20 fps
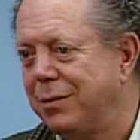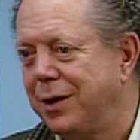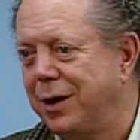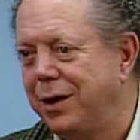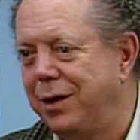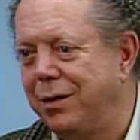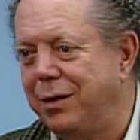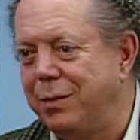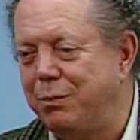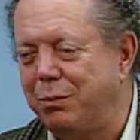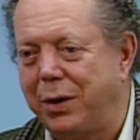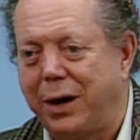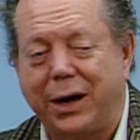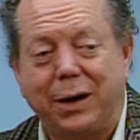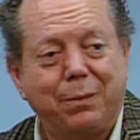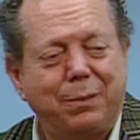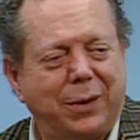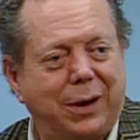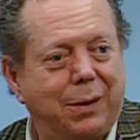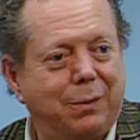You know, I brought
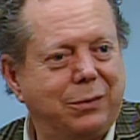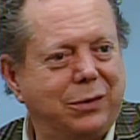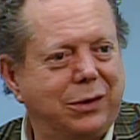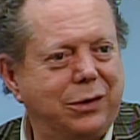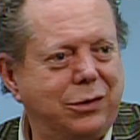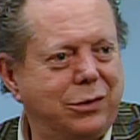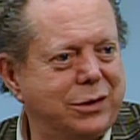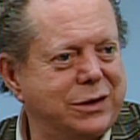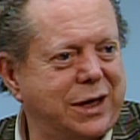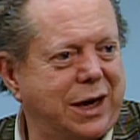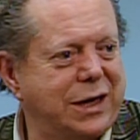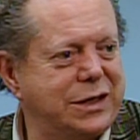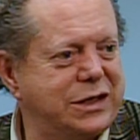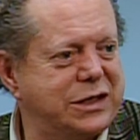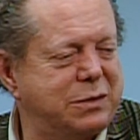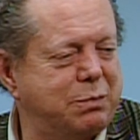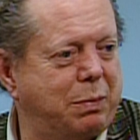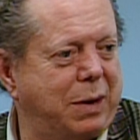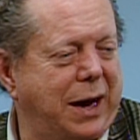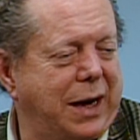up, um, you know, I
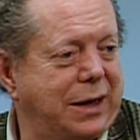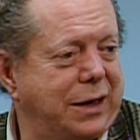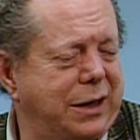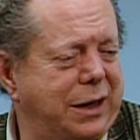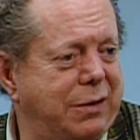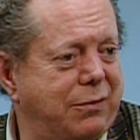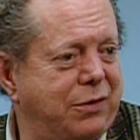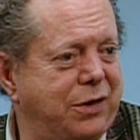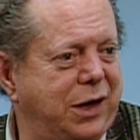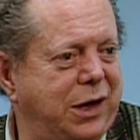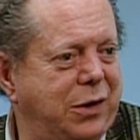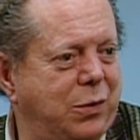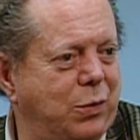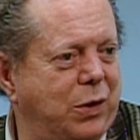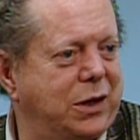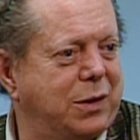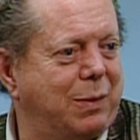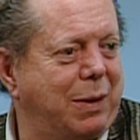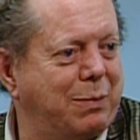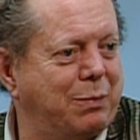just abandoned everything and
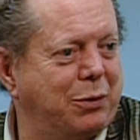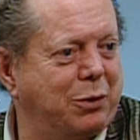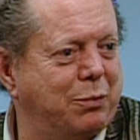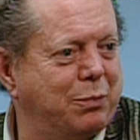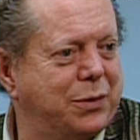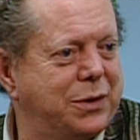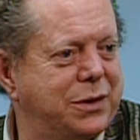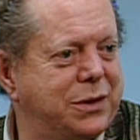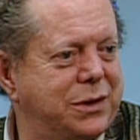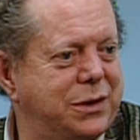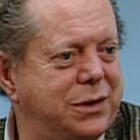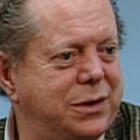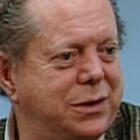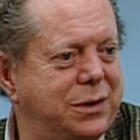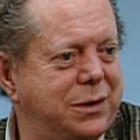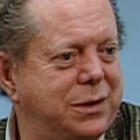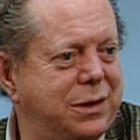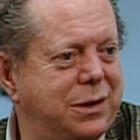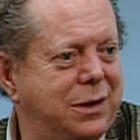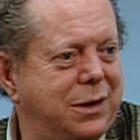went to my purpose.
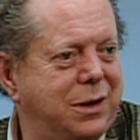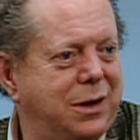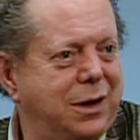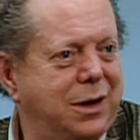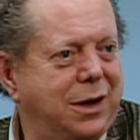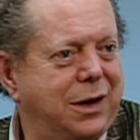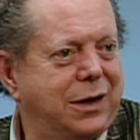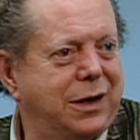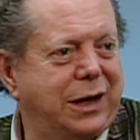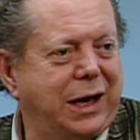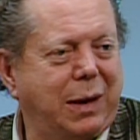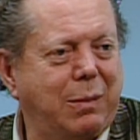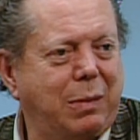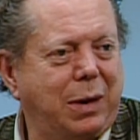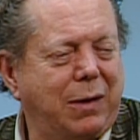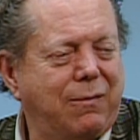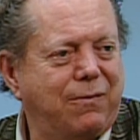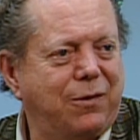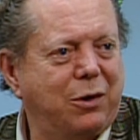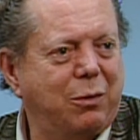Did
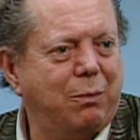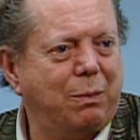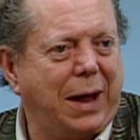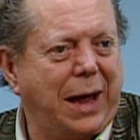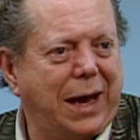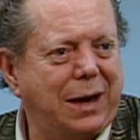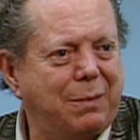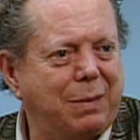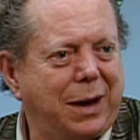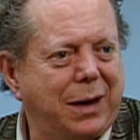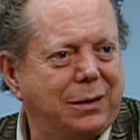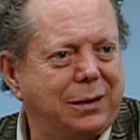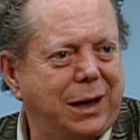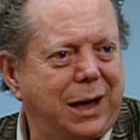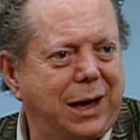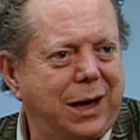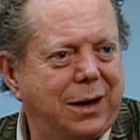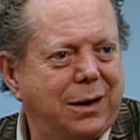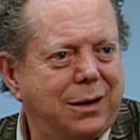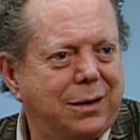anybody feel bad about
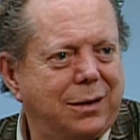that?